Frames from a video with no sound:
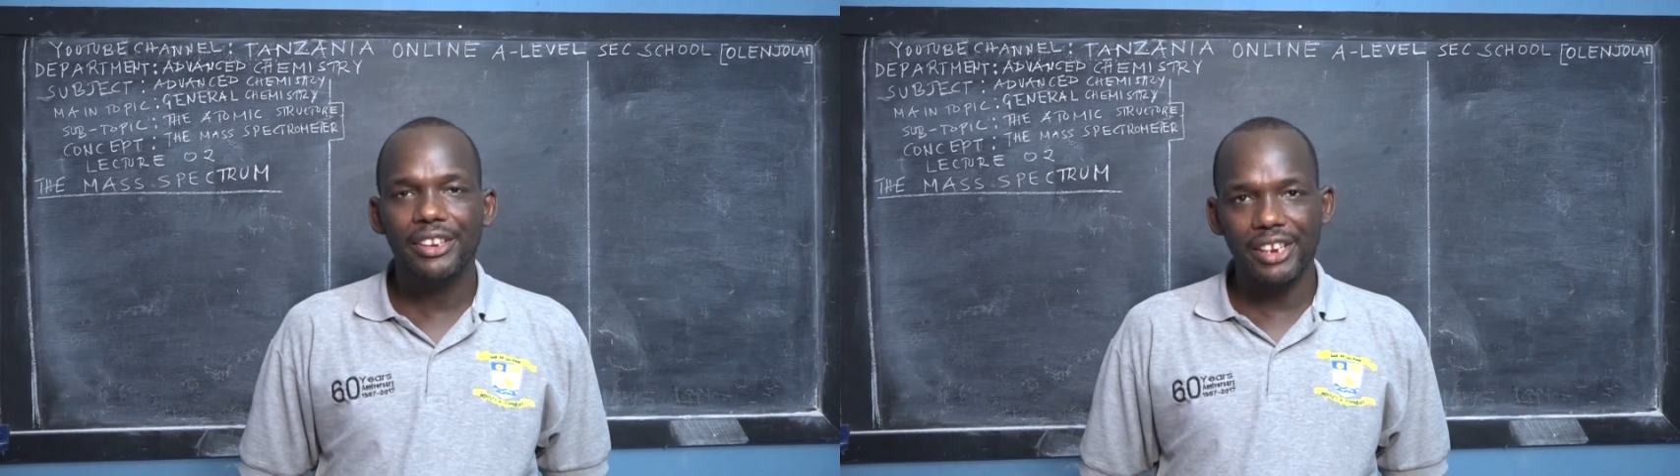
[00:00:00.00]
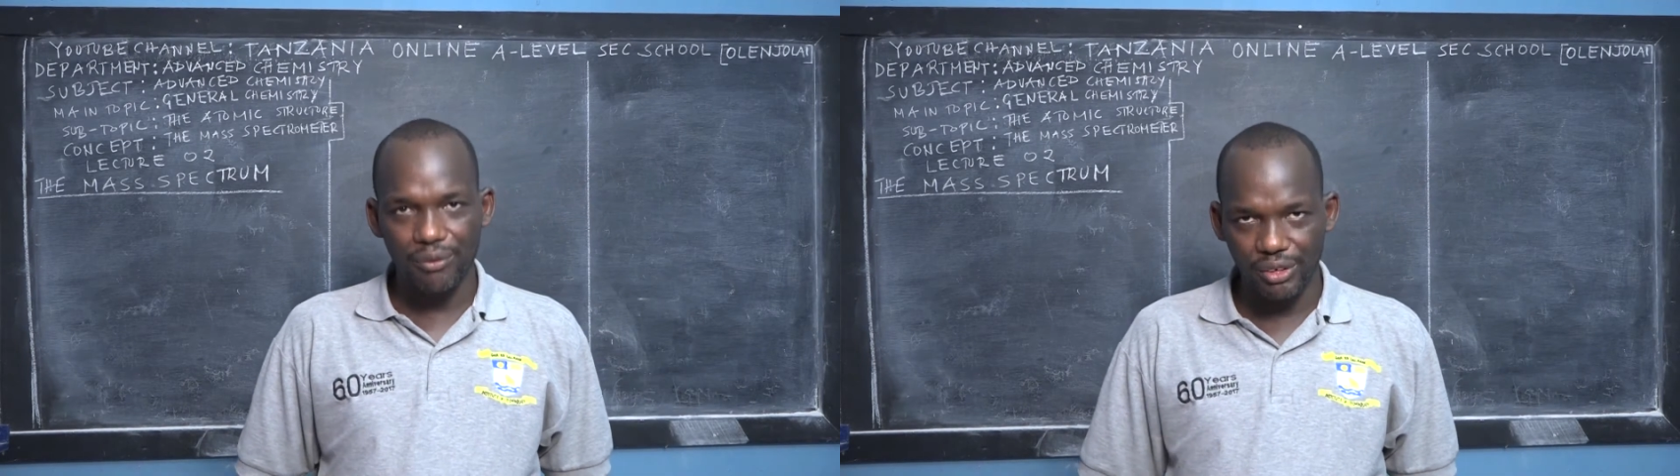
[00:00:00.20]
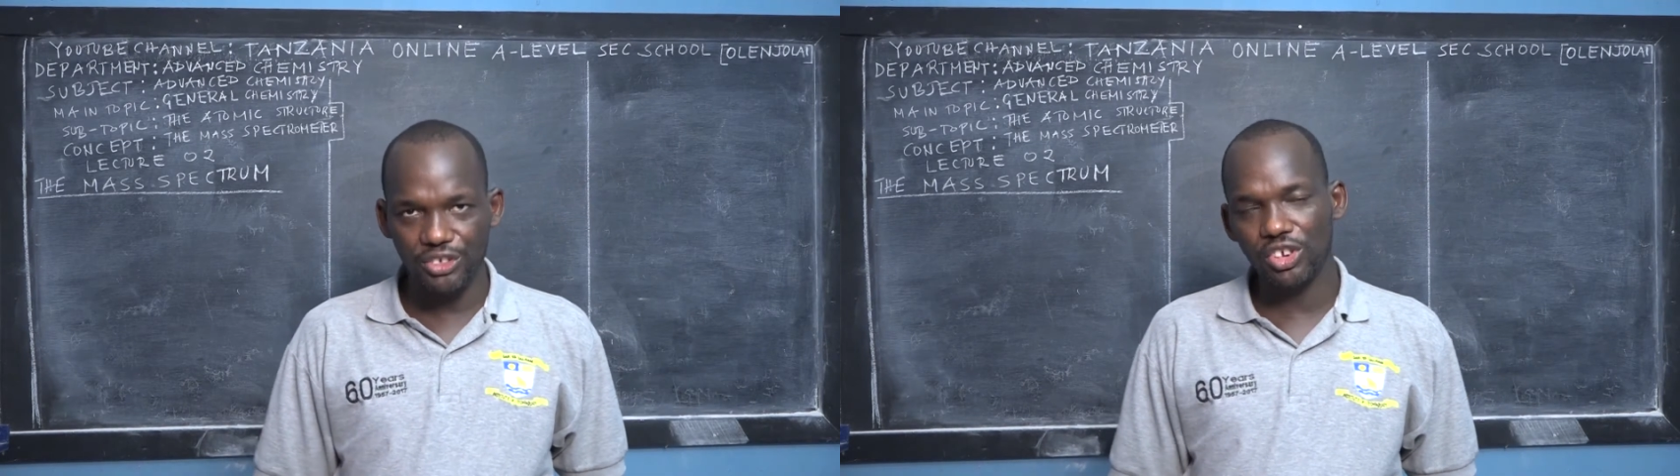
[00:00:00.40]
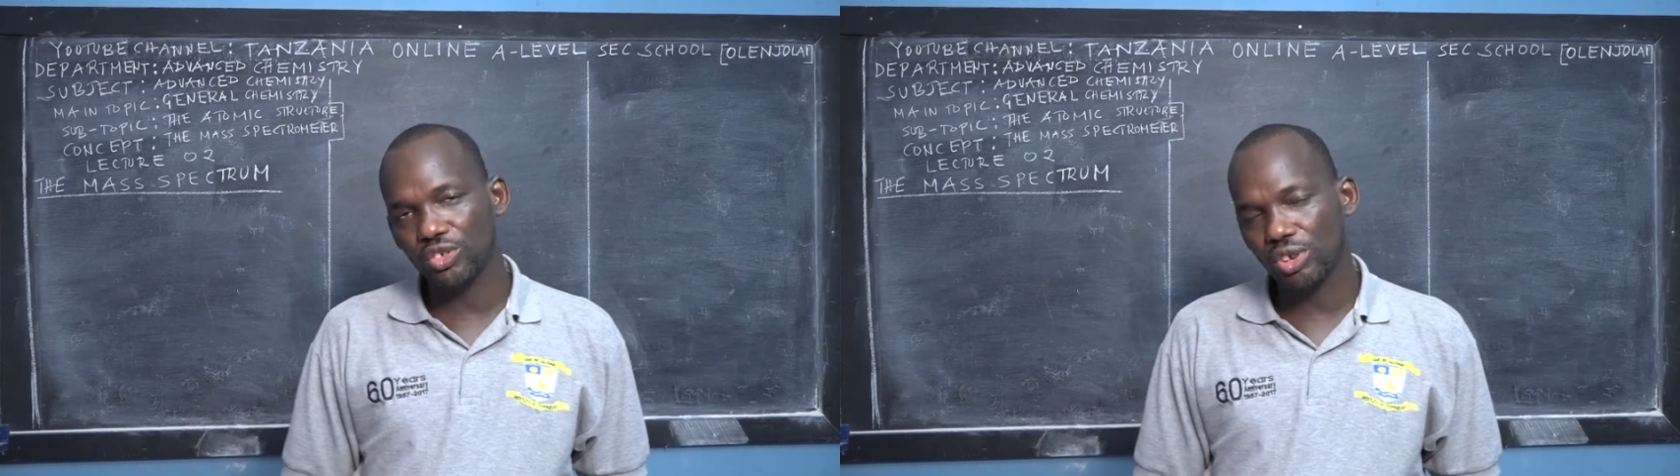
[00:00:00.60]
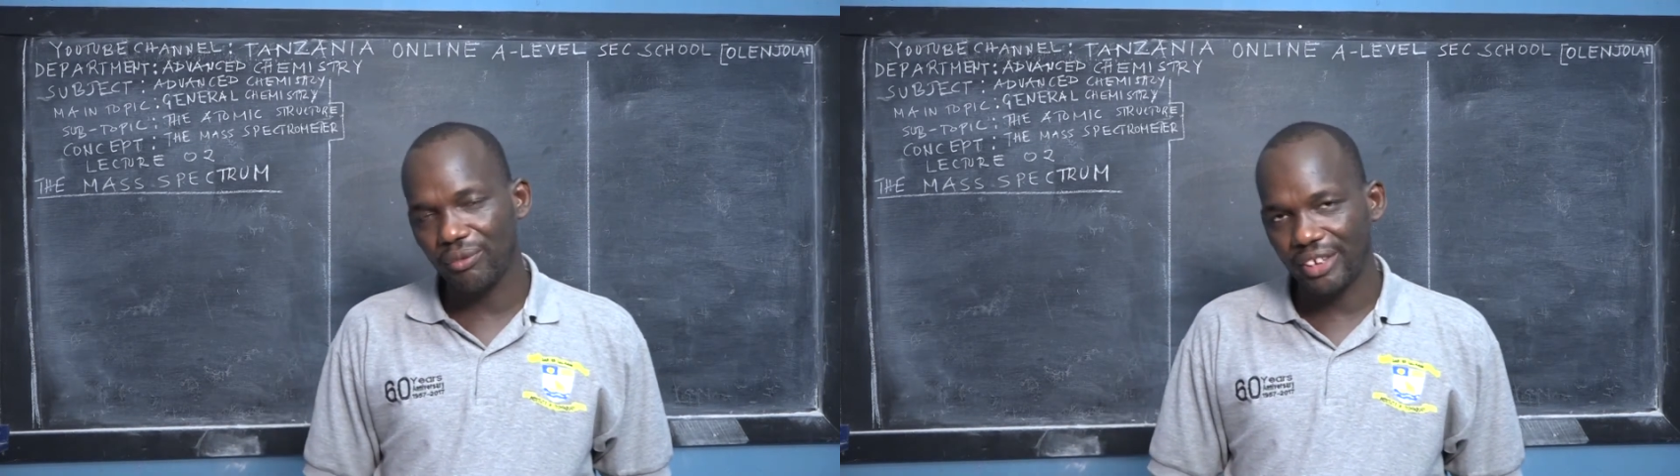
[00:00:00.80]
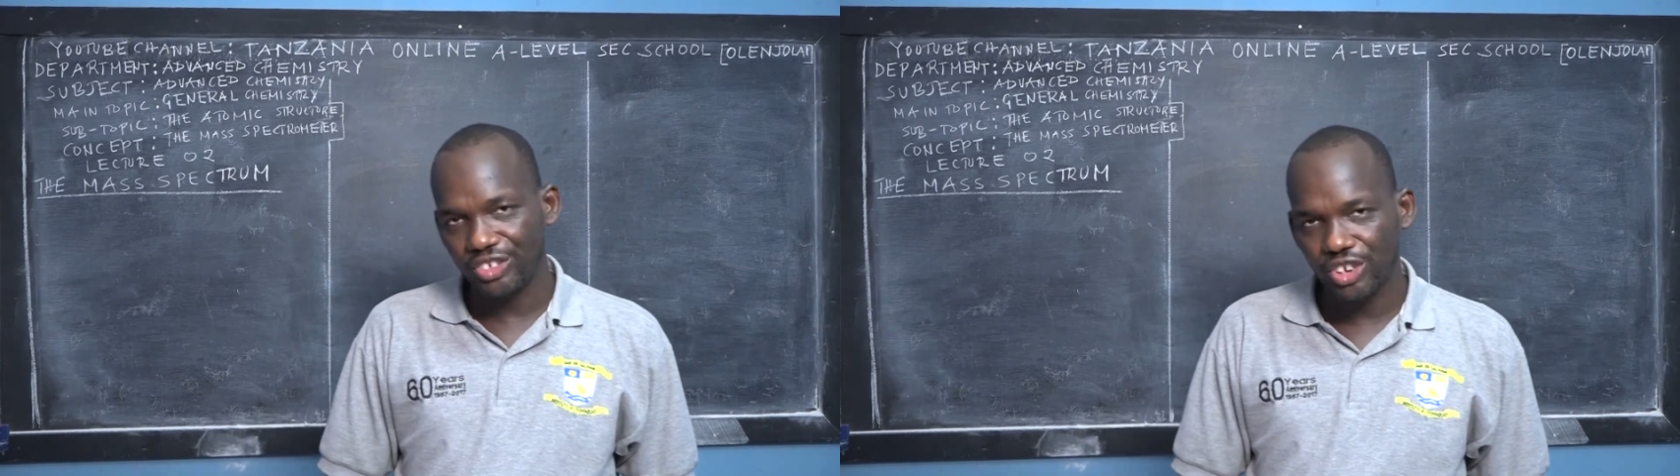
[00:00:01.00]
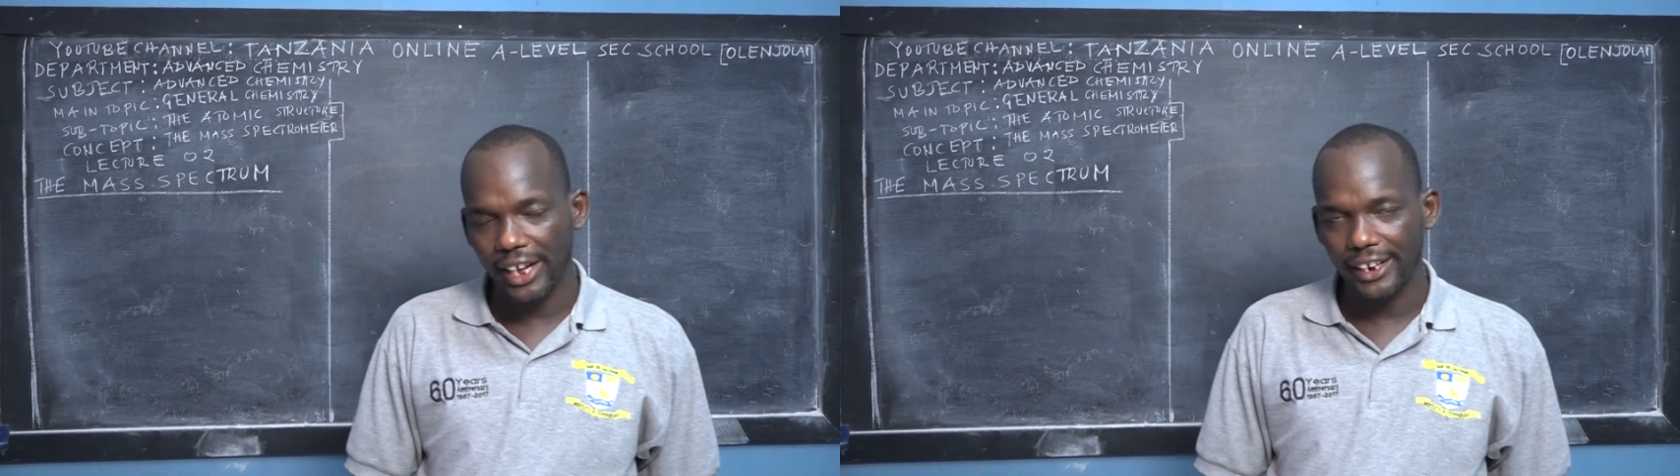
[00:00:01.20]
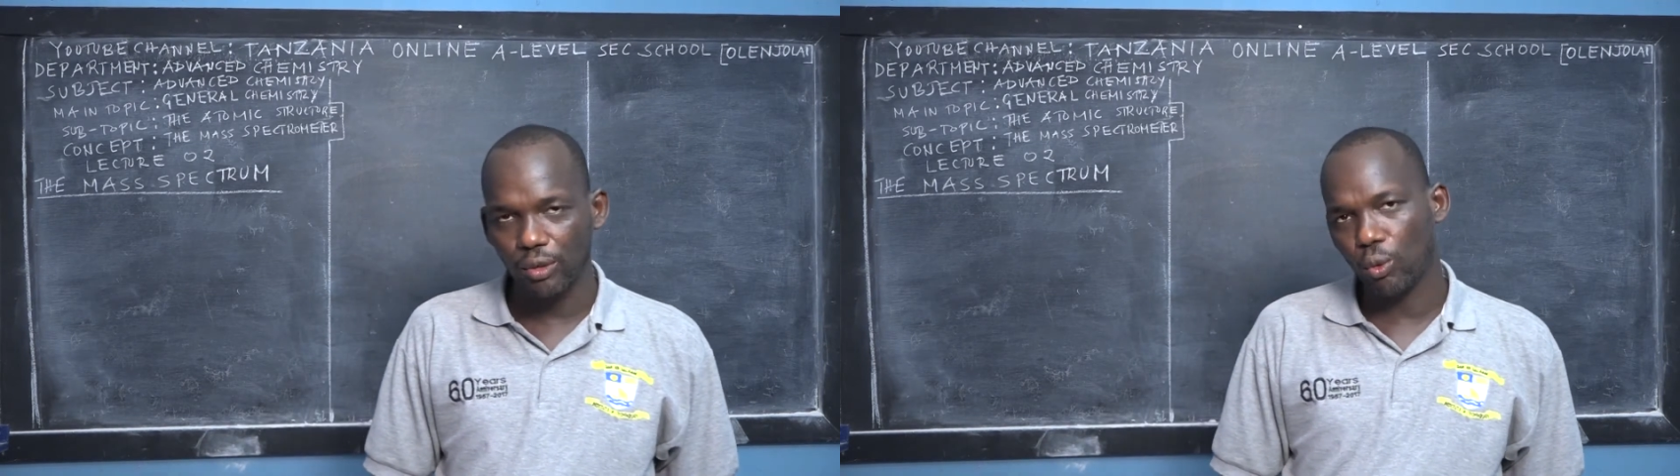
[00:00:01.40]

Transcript: the visions of the channel.